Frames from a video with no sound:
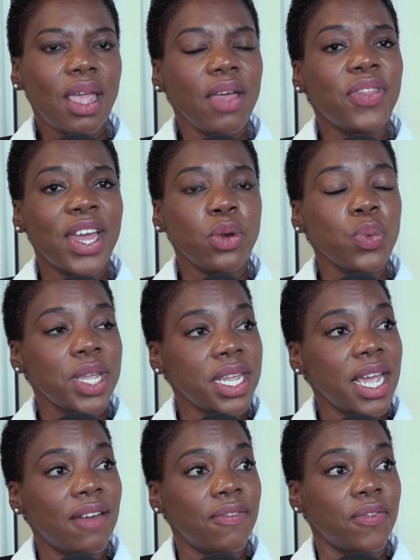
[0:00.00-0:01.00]
that we
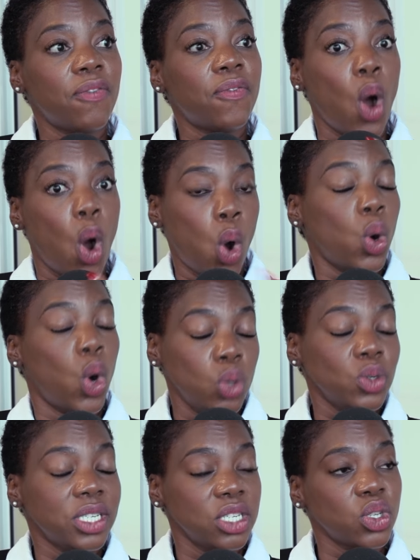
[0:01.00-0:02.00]
have
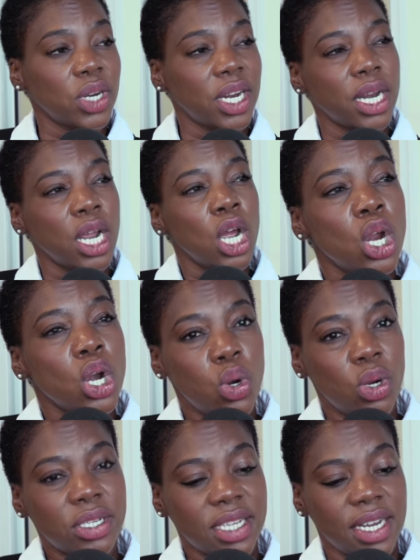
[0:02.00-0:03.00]
honed in on and
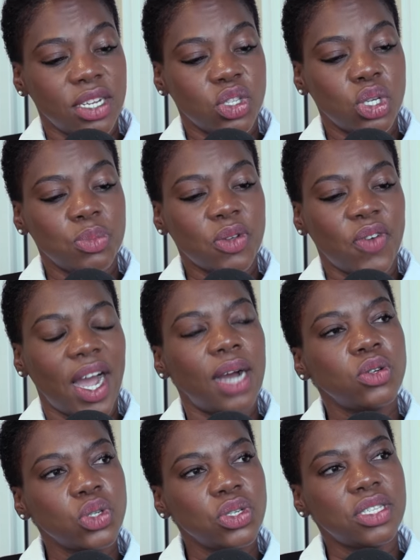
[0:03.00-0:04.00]
looked at in terms of how
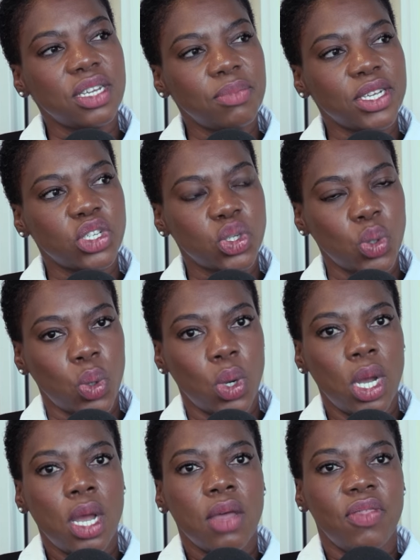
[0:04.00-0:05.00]
do you then make sure
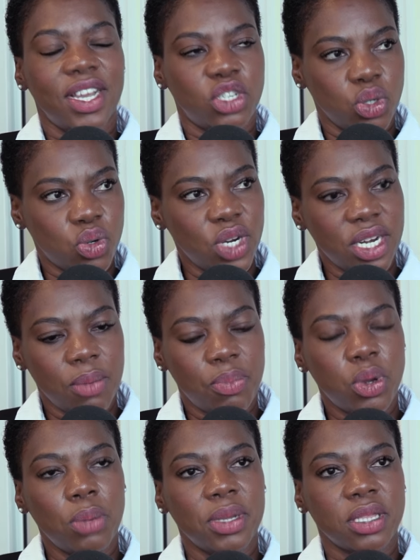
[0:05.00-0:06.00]
that you create
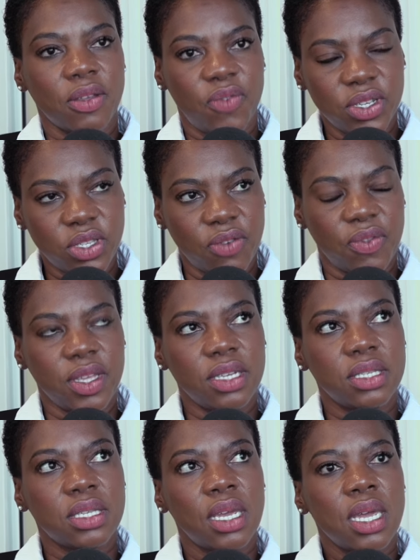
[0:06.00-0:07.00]
employment. The first of
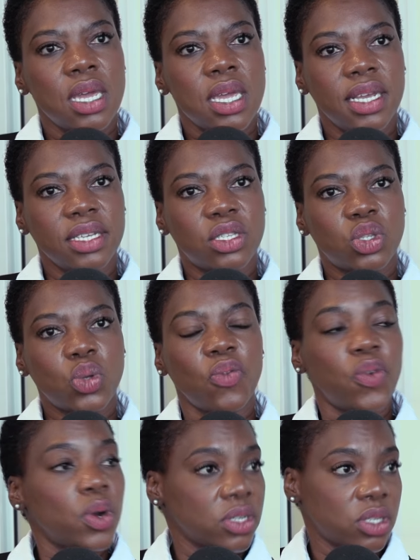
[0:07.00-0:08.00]
these is to
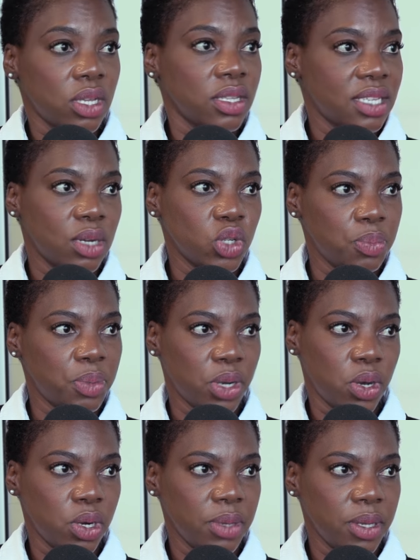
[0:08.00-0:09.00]
focus on the township
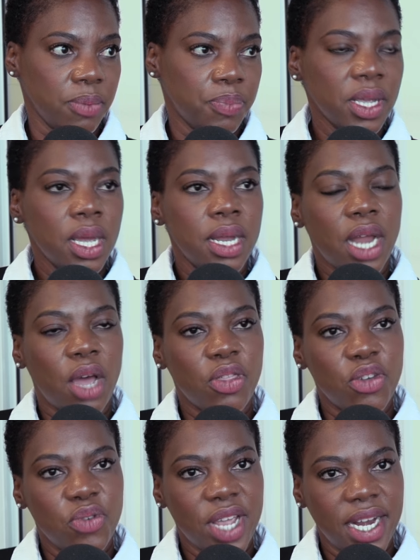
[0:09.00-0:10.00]
economy. Now,
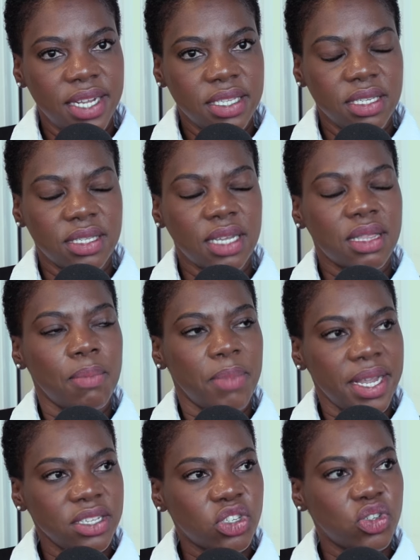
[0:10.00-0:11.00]
the reality is that the
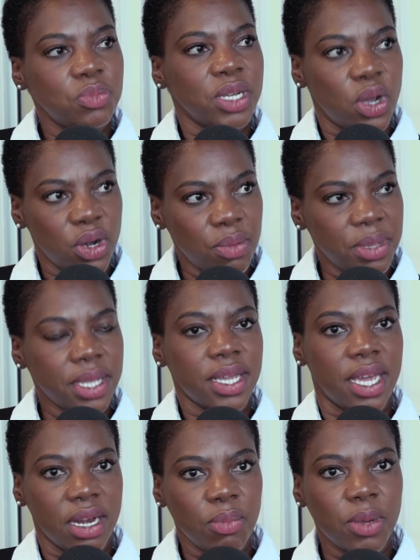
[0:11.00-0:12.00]
mainstream economy
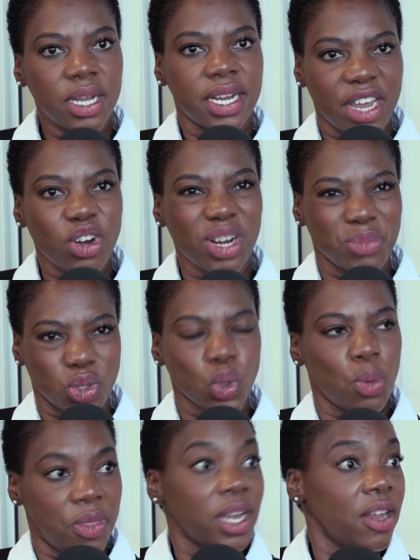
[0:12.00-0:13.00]
cannot cannot
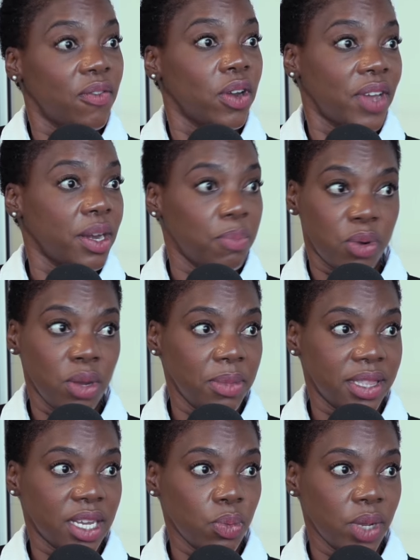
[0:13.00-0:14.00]
absorb the level of
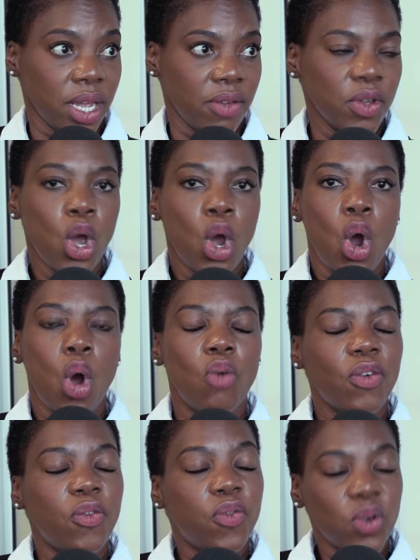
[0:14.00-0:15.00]
unemployment that we have,
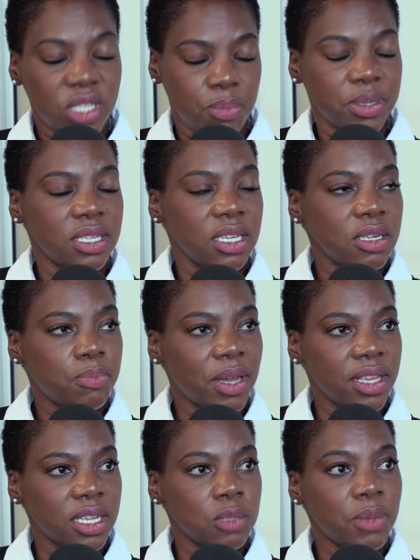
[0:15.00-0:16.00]
over forty percent by
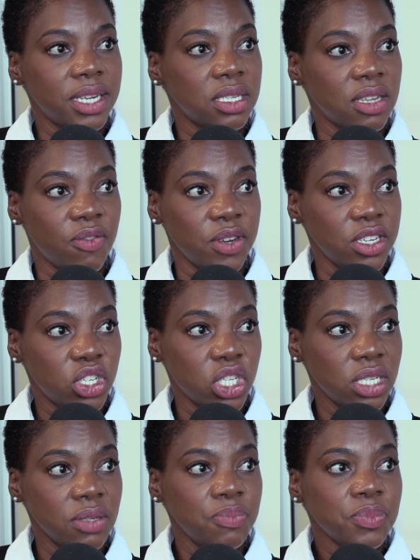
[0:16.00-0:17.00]
the expanded
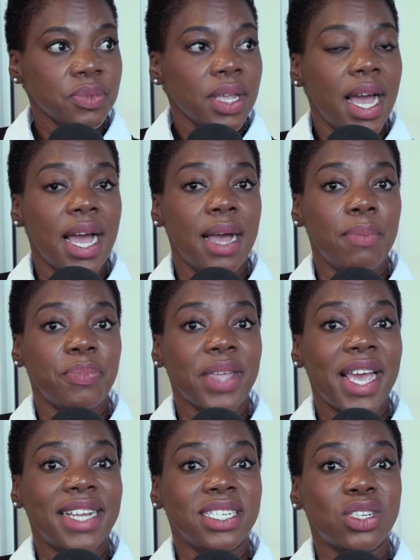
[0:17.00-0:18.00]
definition, um,
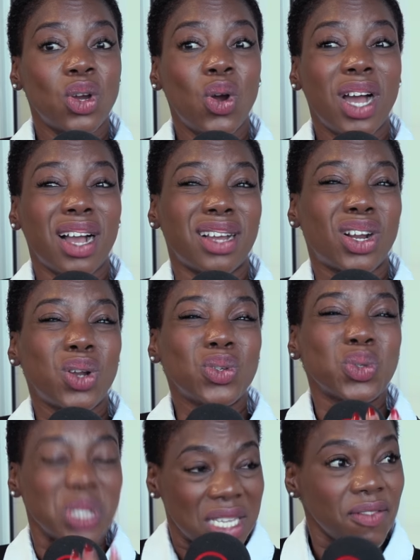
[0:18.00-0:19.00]
and uh, close
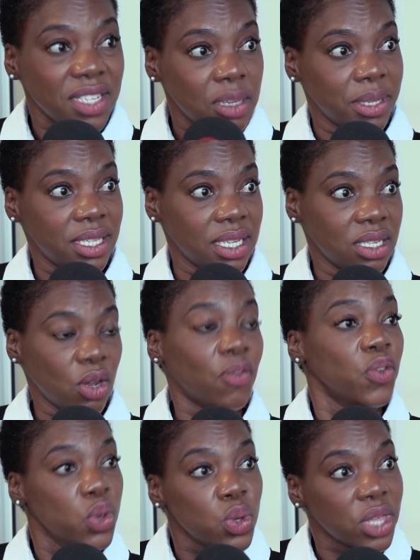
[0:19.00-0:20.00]
to seventy percent of
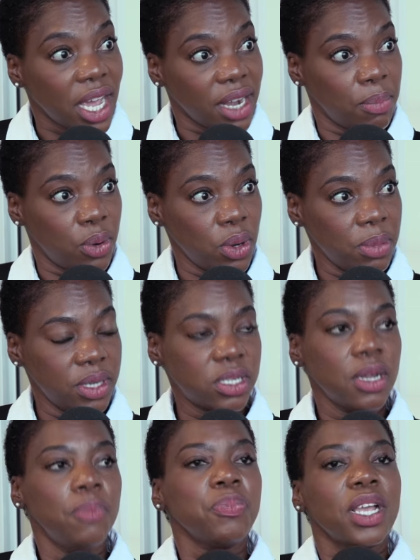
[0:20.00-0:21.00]
youth unemployment.
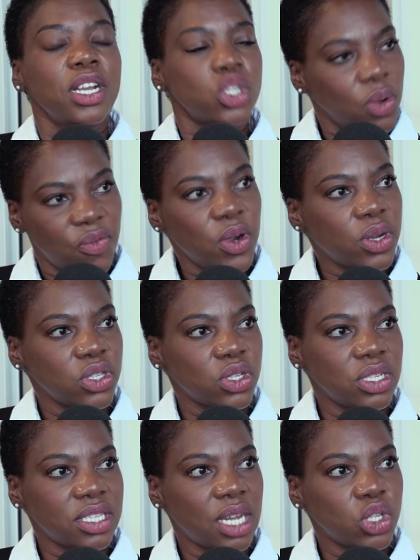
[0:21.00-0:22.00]
And so, we're focused
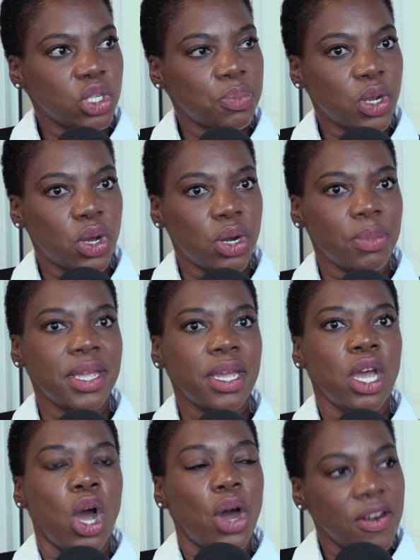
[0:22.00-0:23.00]
on township economy,
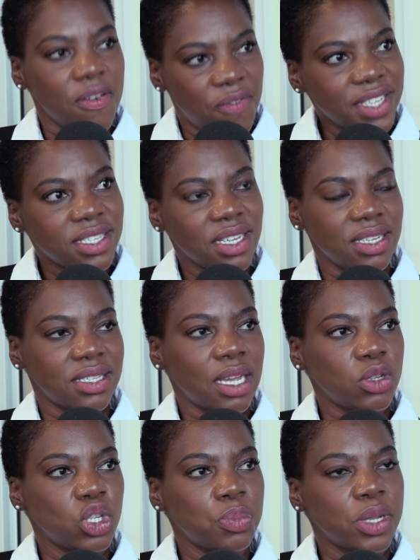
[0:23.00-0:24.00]
on investing in
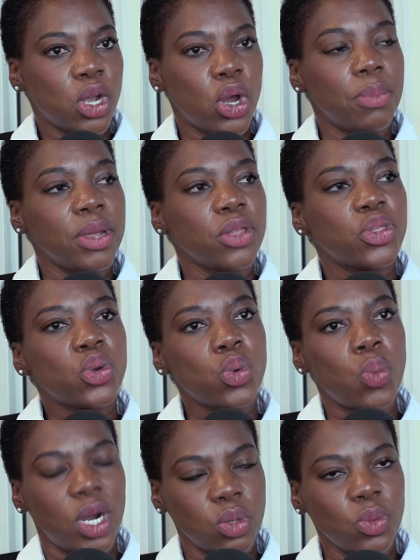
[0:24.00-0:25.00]
township economy through
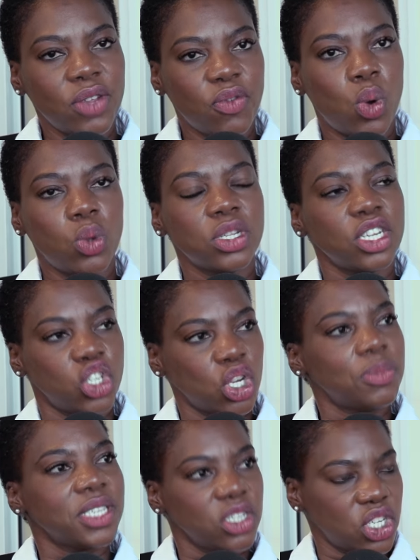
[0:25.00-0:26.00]
what we've called a
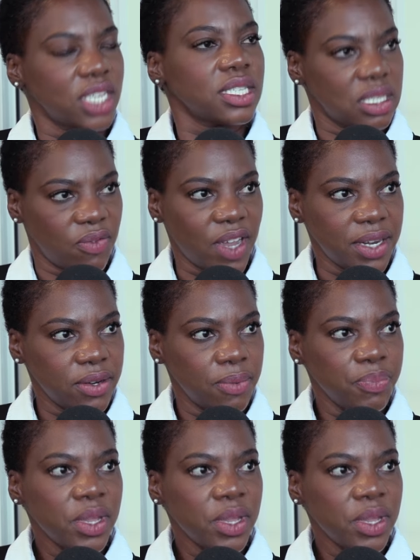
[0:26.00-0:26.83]
jobs and justice fund,